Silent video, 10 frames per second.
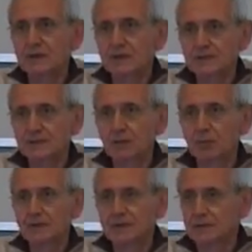
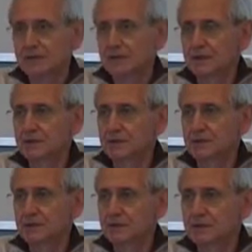established in
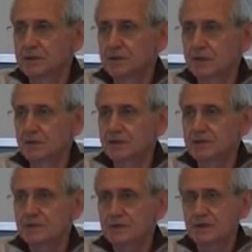the service,